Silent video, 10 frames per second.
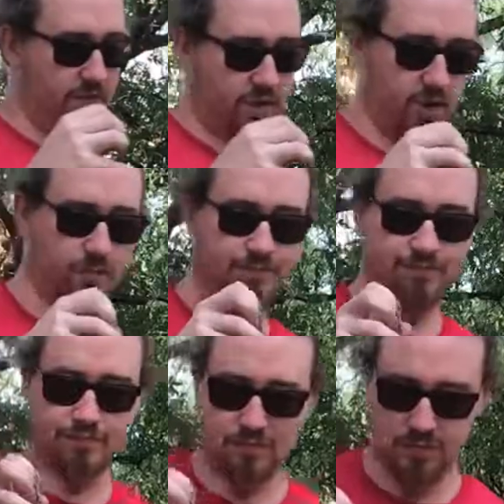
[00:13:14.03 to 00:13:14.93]
have here
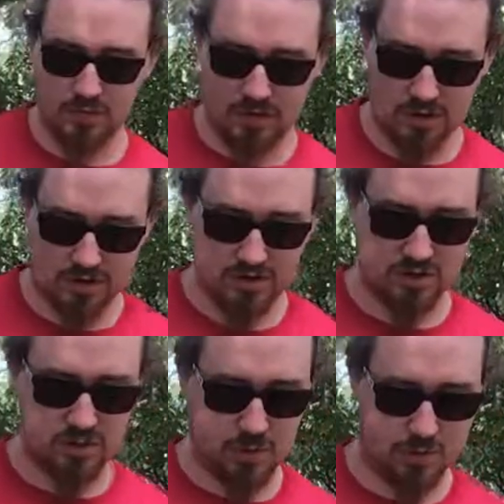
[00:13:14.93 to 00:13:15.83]
is
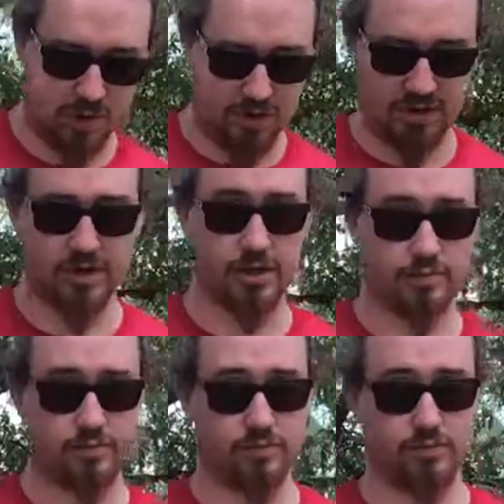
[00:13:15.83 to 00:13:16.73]
an experiment I did
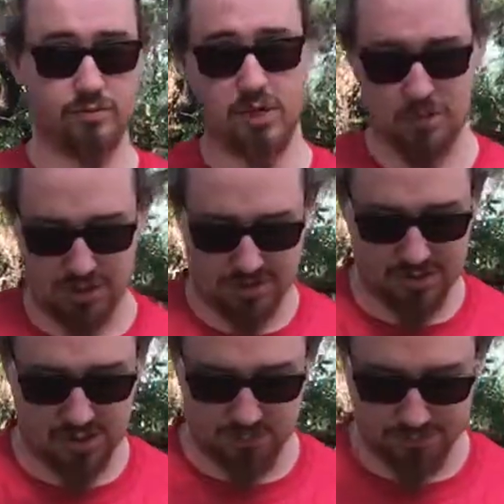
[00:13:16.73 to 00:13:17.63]
a couple
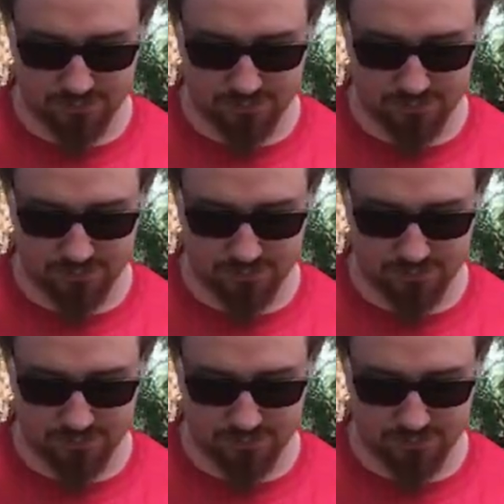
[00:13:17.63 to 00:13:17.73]
days ago.